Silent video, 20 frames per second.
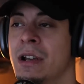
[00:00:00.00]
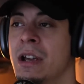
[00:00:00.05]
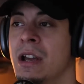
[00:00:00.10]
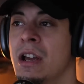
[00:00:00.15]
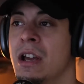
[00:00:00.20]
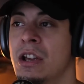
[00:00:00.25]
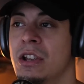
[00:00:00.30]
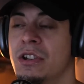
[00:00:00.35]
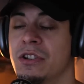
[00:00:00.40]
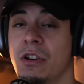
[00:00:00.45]

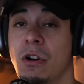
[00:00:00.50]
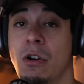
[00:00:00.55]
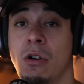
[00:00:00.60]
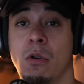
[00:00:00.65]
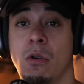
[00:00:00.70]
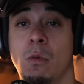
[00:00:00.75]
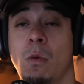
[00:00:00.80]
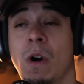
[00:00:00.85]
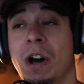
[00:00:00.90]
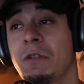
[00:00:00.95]
So
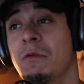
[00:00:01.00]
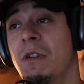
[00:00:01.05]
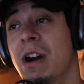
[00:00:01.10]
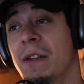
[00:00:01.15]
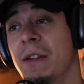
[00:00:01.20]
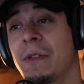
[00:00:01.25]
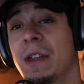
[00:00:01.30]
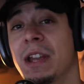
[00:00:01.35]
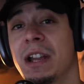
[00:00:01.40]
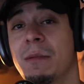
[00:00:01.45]
what do I
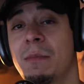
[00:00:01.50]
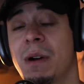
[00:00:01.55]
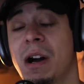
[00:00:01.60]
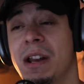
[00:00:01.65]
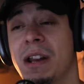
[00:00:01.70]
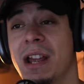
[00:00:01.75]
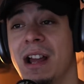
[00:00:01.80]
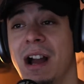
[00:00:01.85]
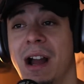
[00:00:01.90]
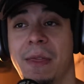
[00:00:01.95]
think about
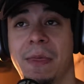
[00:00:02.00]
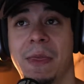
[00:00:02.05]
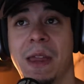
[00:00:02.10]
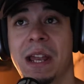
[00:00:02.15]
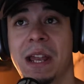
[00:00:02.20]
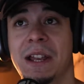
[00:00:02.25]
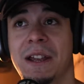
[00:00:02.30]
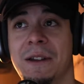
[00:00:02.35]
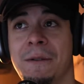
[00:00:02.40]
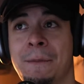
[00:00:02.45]
it? I
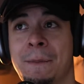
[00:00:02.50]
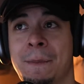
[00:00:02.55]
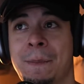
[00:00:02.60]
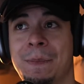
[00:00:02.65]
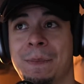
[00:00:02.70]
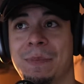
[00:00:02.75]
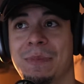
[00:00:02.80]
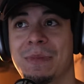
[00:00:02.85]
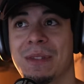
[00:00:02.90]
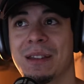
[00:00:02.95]
think
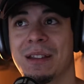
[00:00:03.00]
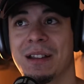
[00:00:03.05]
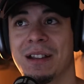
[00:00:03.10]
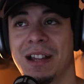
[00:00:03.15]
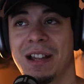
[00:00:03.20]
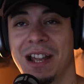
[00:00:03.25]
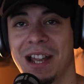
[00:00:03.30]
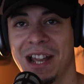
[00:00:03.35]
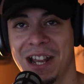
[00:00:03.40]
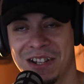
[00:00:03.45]

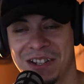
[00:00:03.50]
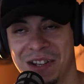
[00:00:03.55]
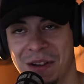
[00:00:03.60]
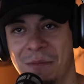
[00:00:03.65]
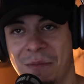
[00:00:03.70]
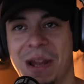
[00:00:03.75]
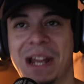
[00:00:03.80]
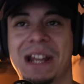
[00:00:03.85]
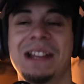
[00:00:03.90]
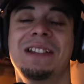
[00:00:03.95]
it's
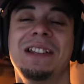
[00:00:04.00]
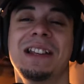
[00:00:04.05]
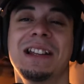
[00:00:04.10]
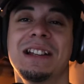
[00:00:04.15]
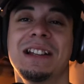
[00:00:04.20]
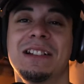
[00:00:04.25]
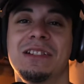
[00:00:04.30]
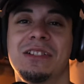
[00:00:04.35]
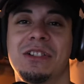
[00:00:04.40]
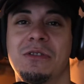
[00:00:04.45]

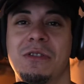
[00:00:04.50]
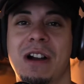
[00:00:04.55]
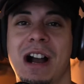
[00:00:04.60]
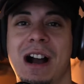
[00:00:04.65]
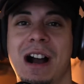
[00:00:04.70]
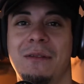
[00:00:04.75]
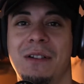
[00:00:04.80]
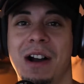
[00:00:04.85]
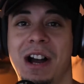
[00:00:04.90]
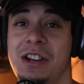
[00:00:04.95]
amazing to
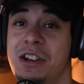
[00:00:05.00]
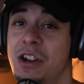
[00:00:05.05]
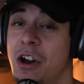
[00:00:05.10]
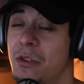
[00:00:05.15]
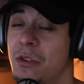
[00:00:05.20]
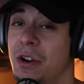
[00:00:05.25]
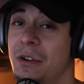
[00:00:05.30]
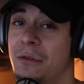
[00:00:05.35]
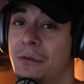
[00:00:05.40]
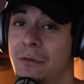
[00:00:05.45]
have
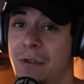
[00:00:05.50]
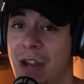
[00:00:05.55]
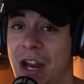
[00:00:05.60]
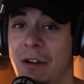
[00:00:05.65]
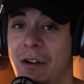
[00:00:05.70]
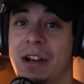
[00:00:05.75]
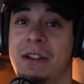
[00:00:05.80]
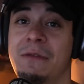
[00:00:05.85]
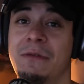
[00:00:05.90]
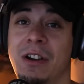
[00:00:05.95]
another
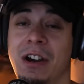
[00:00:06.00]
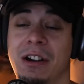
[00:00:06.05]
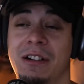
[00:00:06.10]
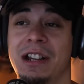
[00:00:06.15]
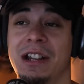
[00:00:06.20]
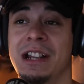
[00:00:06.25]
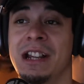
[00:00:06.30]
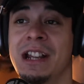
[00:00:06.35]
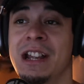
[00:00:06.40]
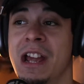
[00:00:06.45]
very,
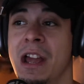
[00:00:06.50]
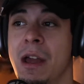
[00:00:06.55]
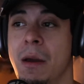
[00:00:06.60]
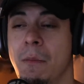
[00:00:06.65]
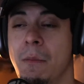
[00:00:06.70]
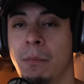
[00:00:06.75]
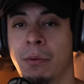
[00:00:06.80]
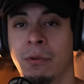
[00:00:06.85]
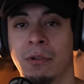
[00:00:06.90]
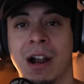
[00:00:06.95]
very
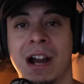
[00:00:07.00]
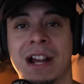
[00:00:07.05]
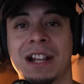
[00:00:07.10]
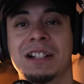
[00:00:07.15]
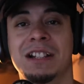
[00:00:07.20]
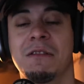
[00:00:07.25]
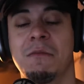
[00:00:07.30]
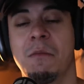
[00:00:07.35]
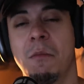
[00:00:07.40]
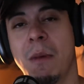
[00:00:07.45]
bright
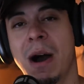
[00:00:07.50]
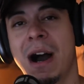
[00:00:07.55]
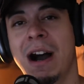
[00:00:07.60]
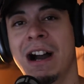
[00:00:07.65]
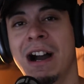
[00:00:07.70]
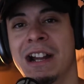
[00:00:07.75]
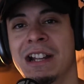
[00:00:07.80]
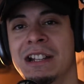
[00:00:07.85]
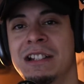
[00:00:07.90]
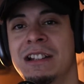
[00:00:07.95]

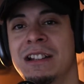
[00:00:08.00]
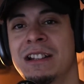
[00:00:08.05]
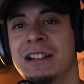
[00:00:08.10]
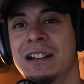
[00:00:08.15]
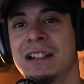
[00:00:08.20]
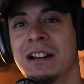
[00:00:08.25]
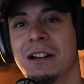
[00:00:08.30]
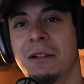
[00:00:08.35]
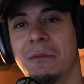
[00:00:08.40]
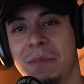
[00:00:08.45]
mind
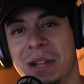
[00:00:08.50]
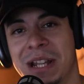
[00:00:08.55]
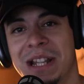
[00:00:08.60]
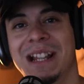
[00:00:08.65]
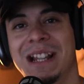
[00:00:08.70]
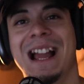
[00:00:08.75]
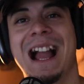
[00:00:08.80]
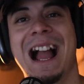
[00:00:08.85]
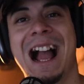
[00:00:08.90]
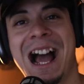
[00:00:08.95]

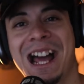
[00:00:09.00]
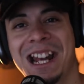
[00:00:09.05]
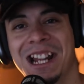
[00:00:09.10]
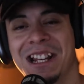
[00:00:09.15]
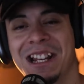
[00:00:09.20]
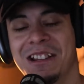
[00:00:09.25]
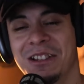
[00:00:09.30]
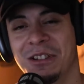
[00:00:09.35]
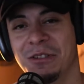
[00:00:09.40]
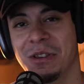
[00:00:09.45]
being added
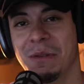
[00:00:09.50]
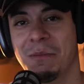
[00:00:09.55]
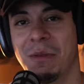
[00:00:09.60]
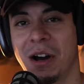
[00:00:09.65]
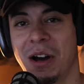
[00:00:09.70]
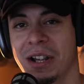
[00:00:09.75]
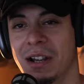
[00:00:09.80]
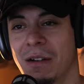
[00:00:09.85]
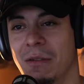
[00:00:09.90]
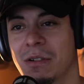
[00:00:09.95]
into the
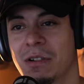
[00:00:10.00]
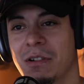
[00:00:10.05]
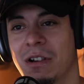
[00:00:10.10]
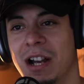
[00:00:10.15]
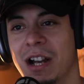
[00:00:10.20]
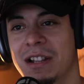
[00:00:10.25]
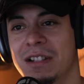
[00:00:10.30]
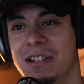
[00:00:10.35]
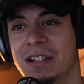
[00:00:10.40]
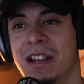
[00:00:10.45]
body of
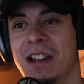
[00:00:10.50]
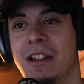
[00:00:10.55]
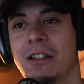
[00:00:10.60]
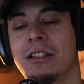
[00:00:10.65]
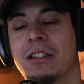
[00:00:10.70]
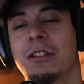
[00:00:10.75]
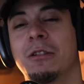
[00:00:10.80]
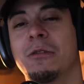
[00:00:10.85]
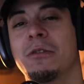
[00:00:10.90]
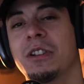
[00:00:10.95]
Christ
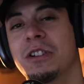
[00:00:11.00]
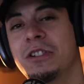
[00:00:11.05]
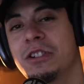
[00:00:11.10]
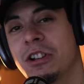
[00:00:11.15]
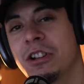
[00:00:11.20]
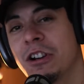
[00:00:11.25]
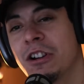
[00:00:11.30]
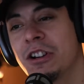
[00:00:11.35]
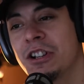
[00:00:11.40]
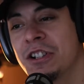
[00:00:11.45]
through the
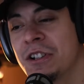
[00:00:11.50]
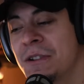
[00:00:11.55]
church.